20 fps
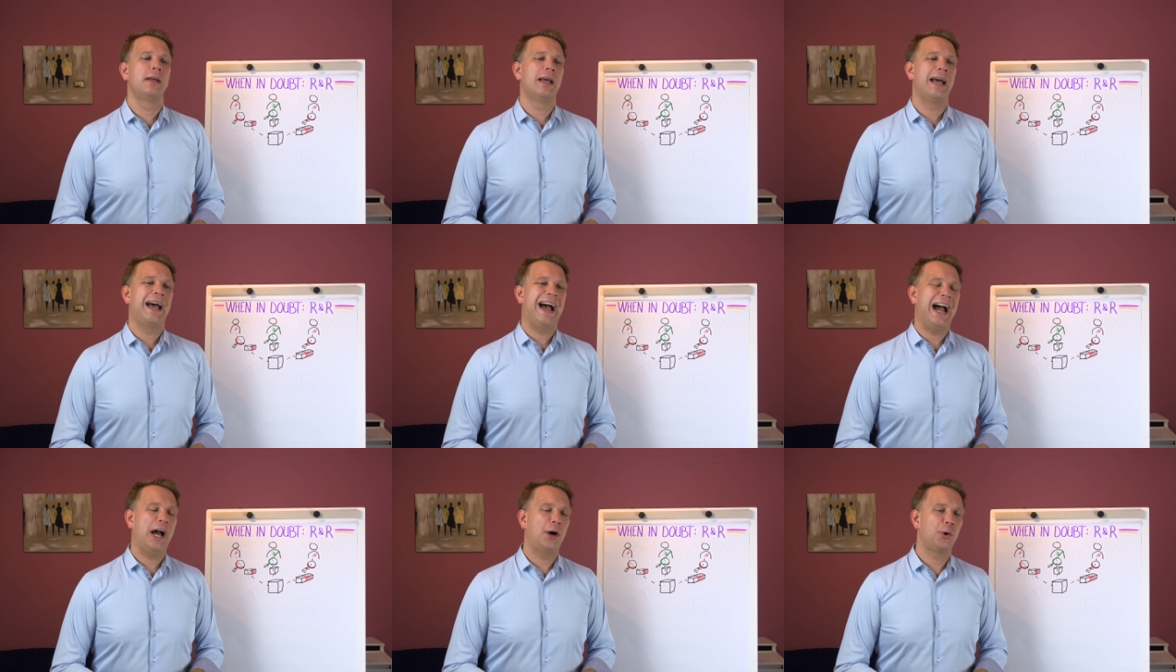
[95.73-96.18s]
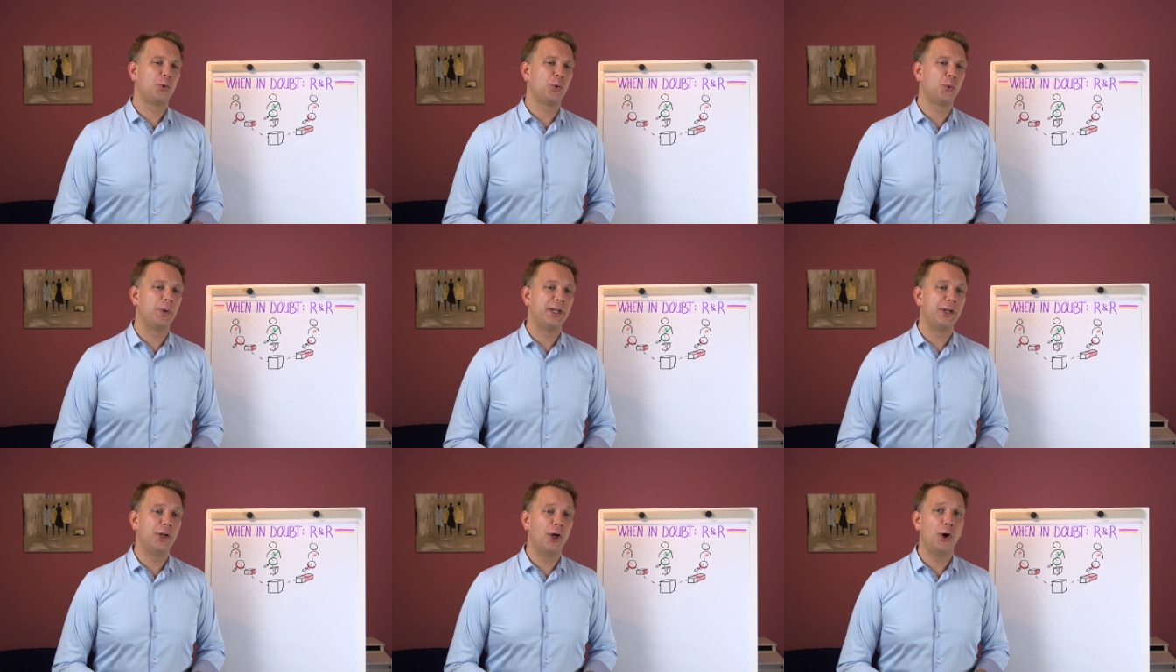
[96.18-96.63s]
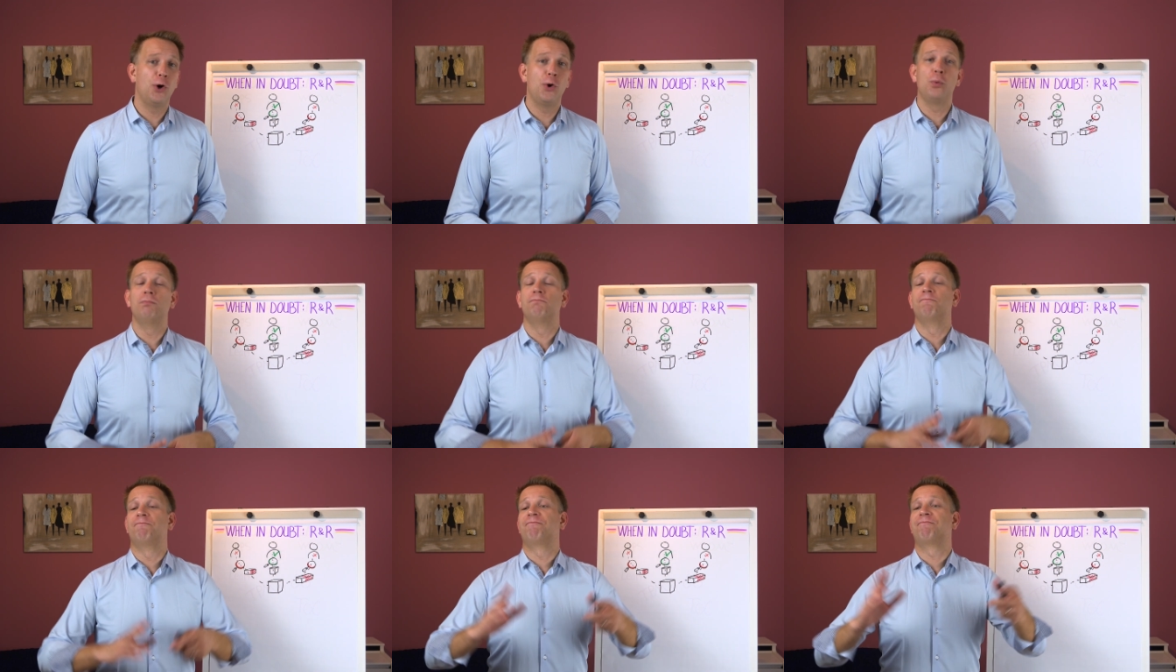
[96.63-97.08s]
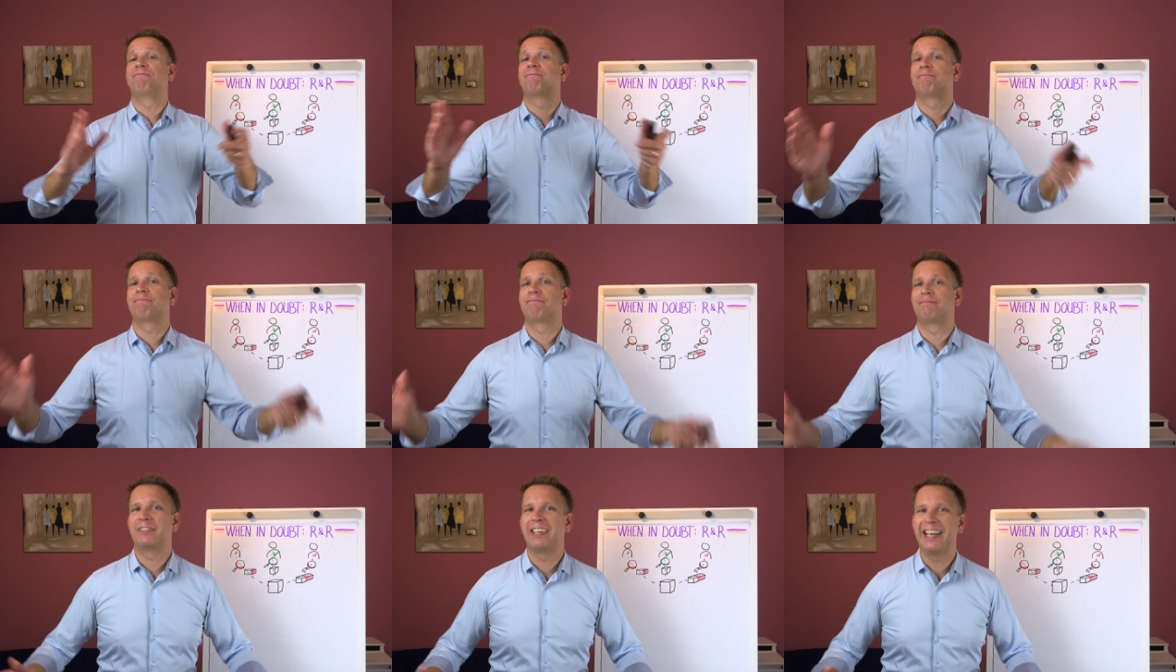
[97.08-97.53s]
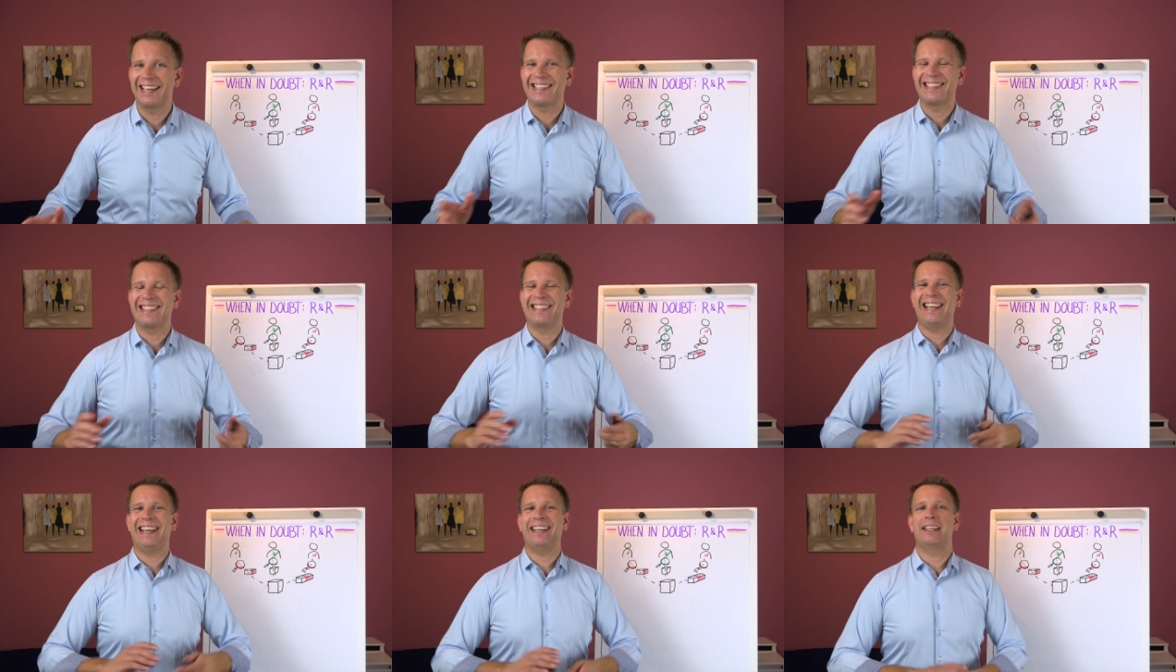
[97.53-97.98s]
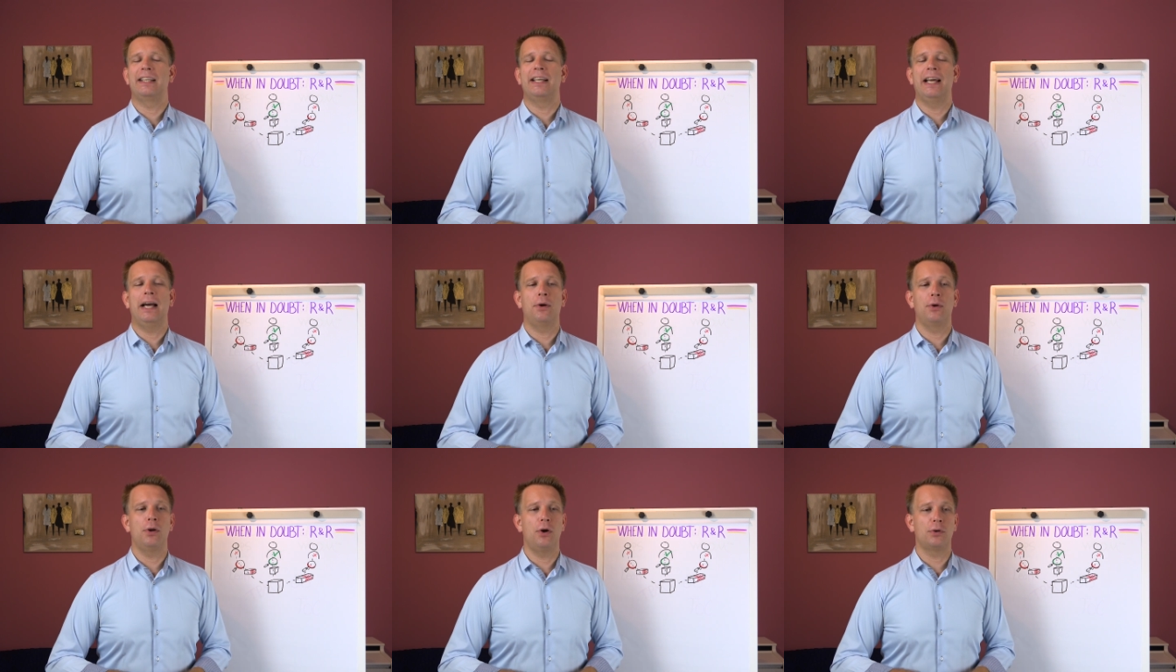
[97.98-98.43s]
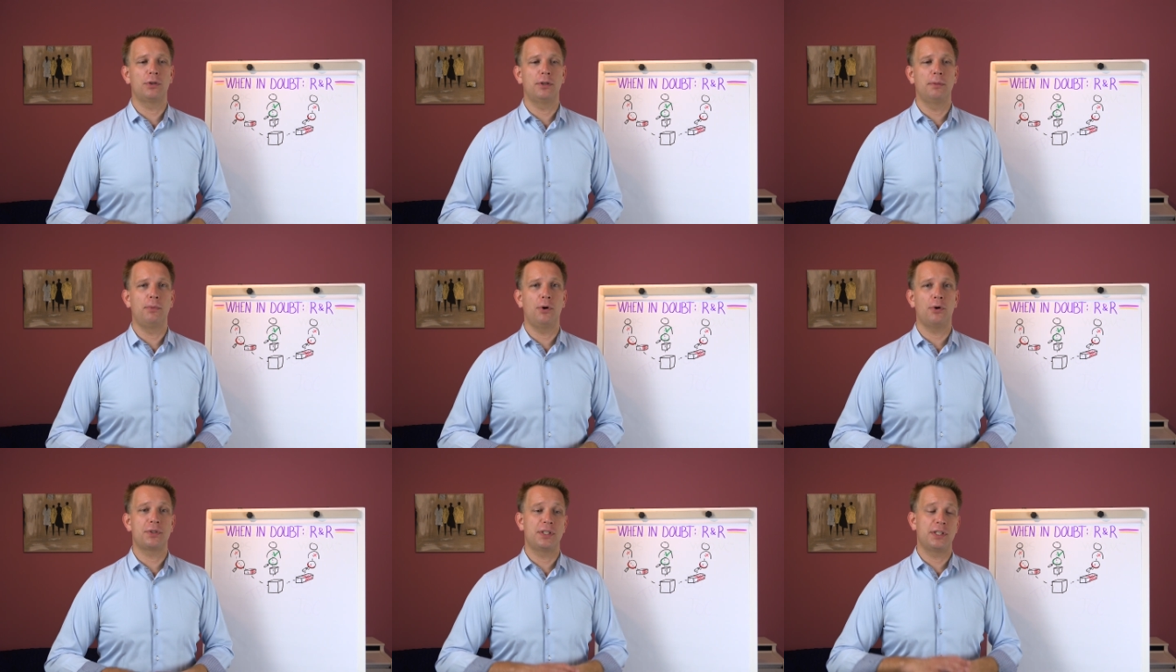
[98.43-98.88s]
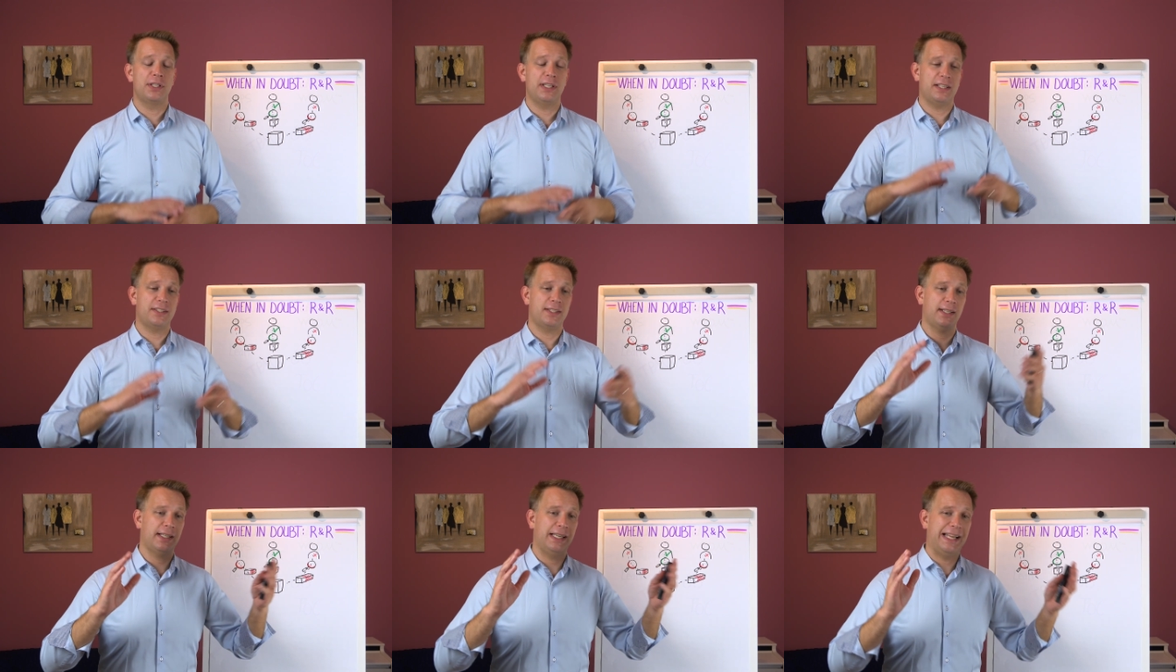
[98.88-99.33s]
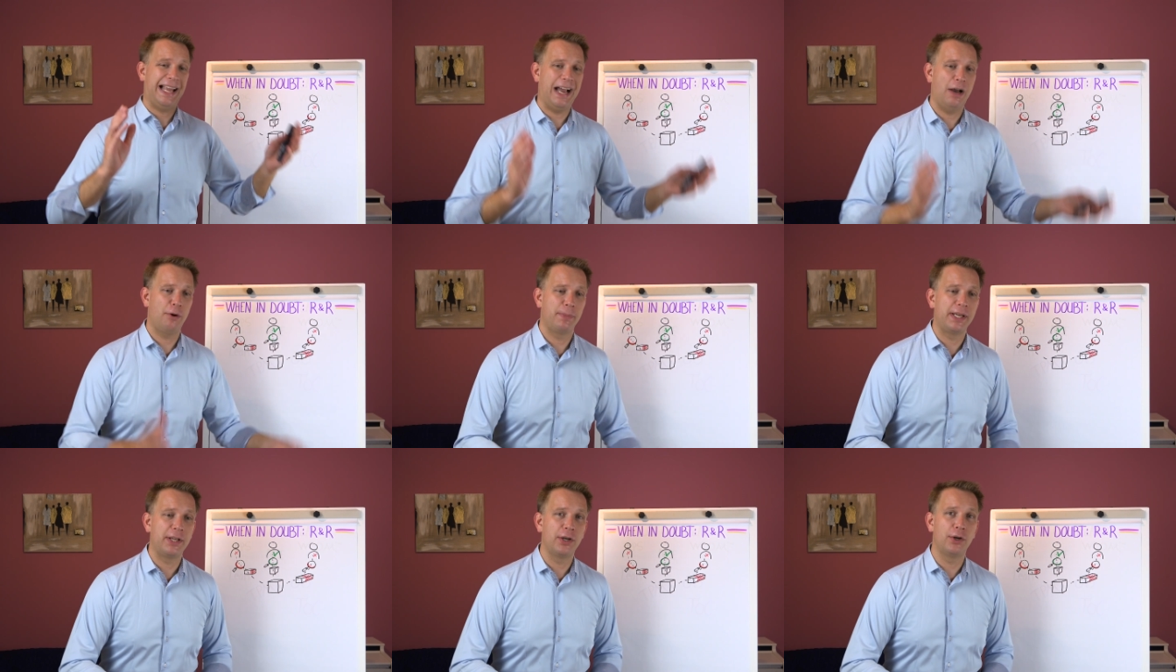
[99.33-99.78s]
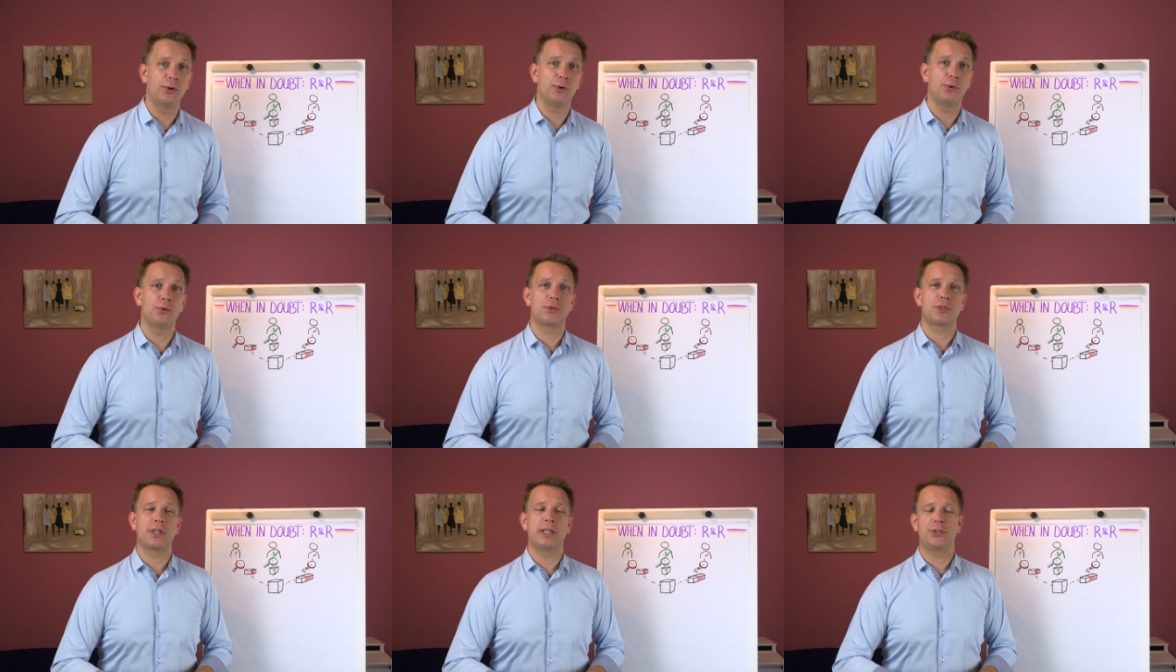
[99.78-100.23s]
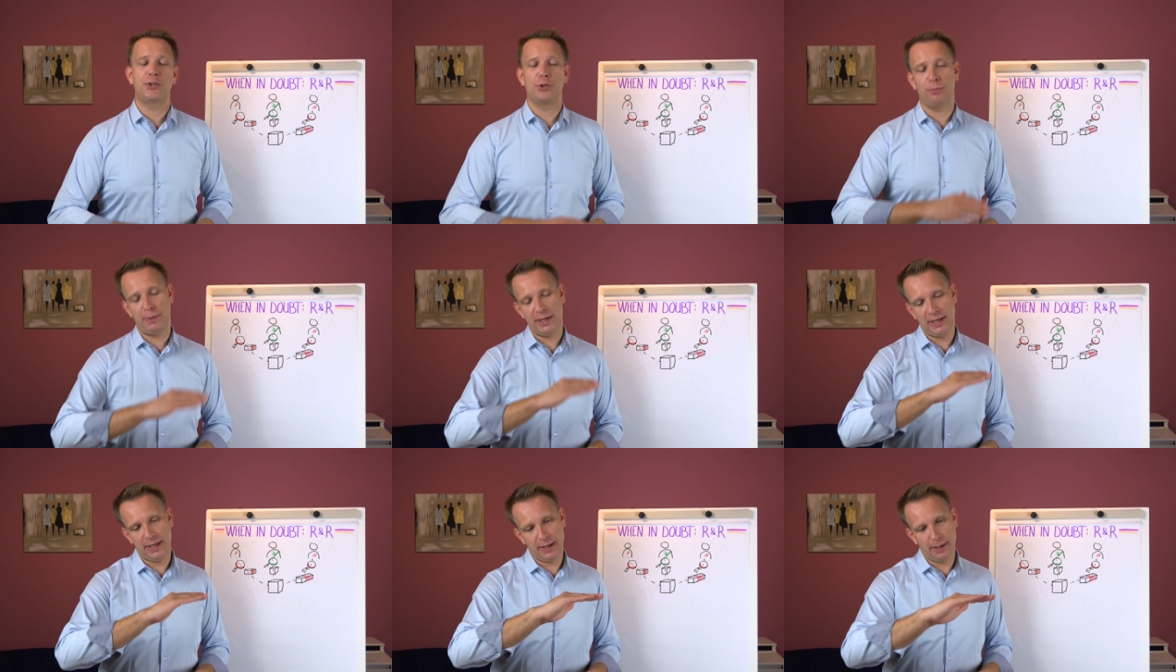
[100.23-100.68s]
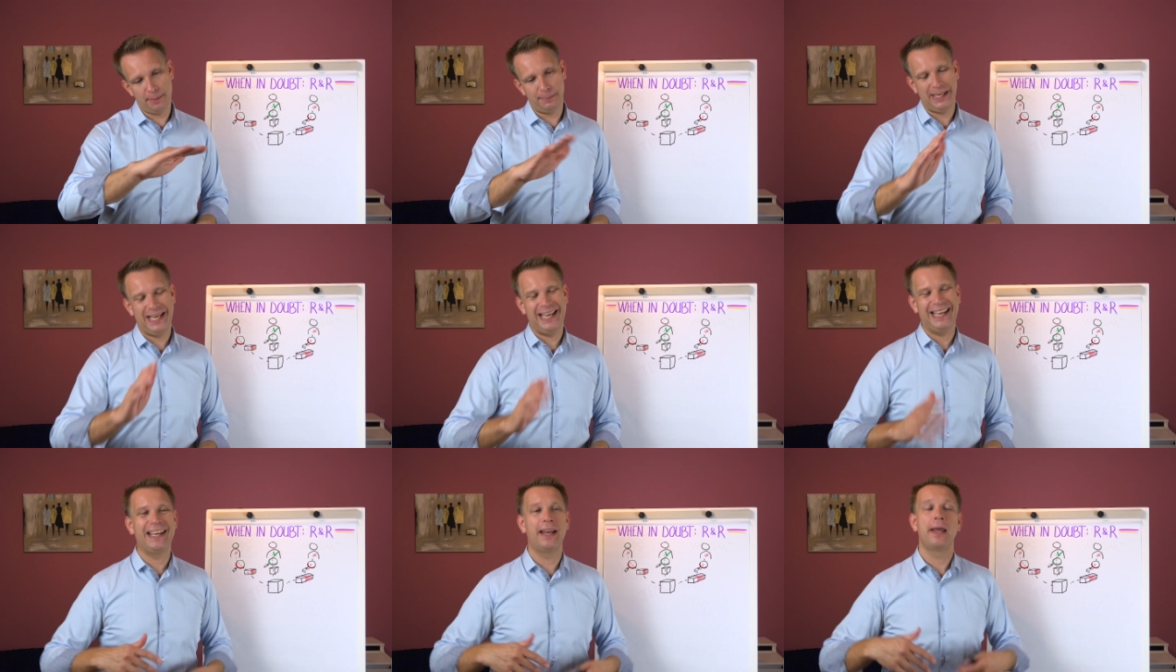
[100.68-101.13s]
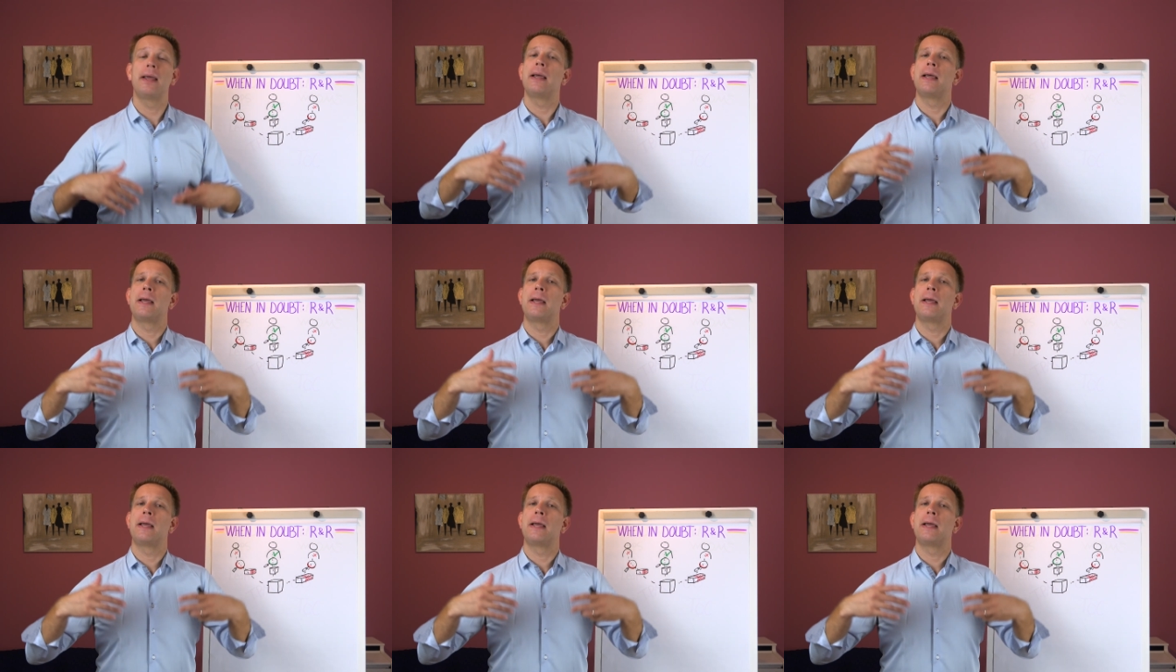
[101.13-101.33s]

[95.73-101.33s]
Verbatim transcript: How do we know exactly how long the box is, exactly how many holes there should be in a plane?